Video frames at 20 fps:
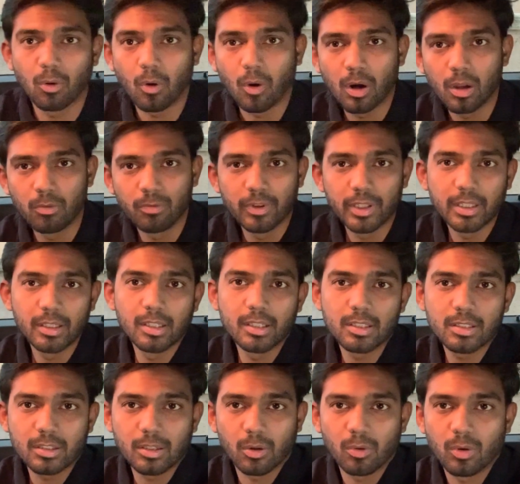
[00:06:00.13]
all win
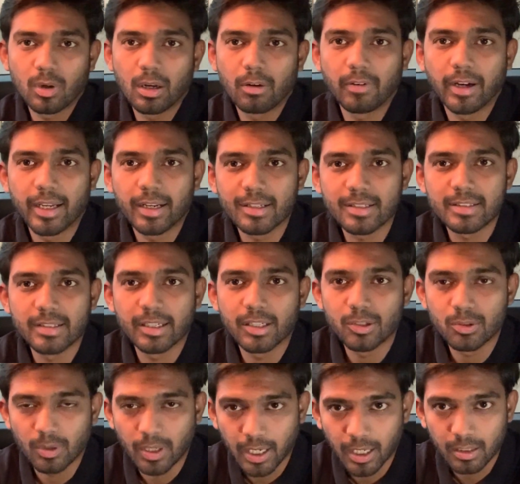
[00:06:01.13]
this coronavirus
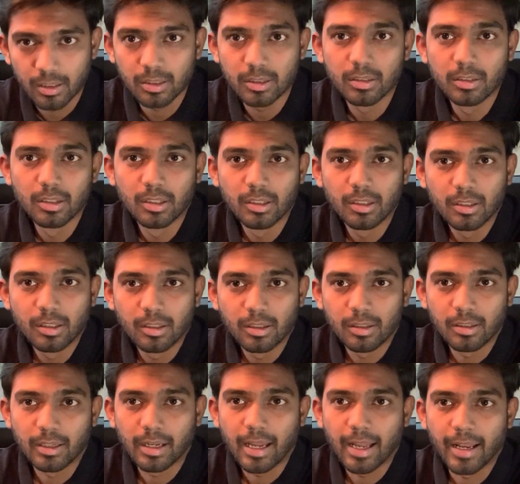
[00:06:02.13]
thing together,
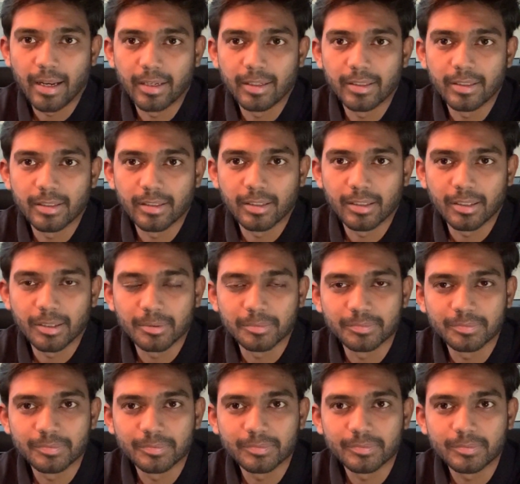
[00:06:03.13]
and
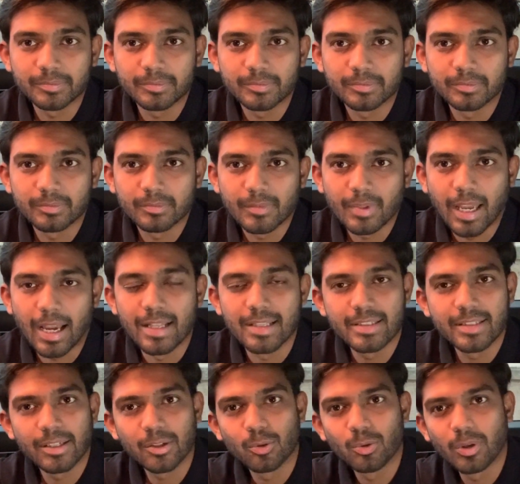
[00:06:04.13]
I'll
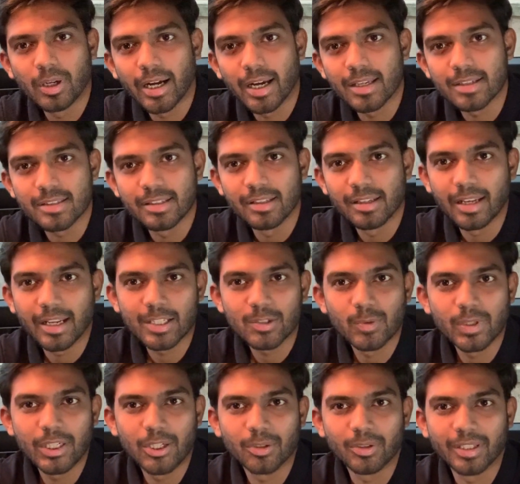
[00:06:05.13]
see you guys in the next
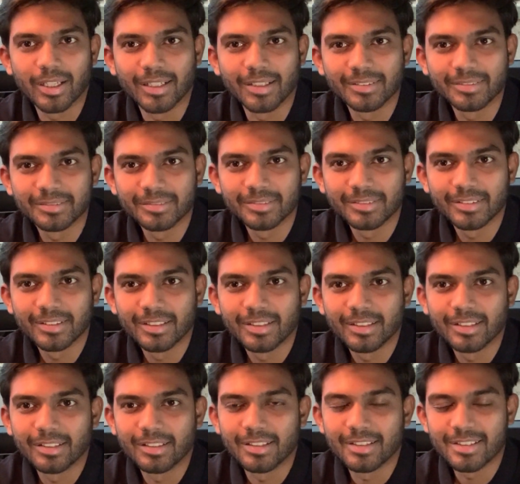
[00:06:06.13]
video then.
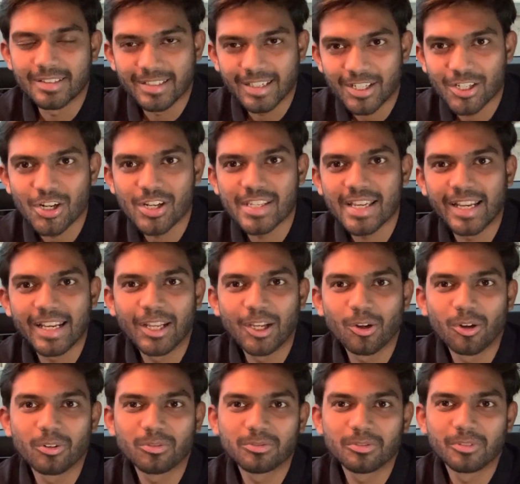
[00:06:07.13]
This is Akshay
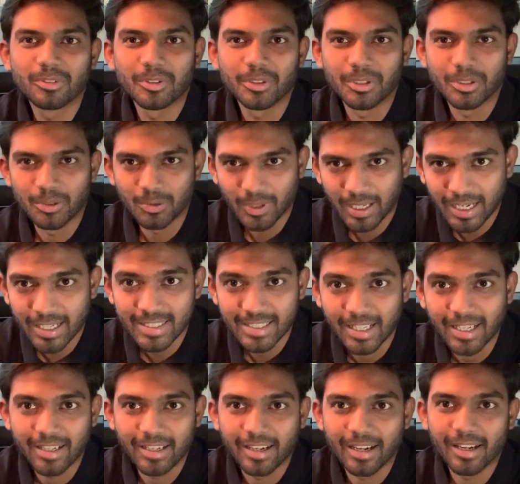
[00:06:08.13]
signing off. You guys
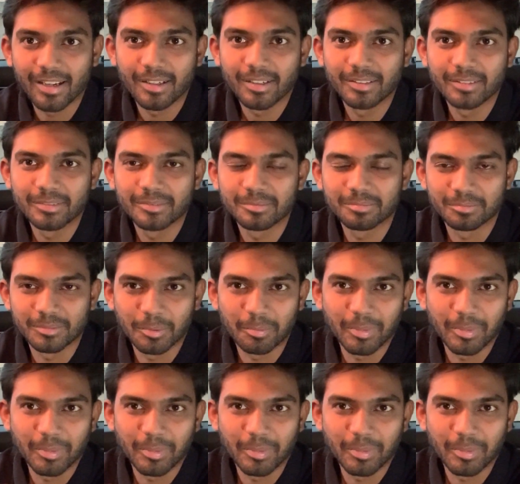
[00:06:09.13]
take care. Bye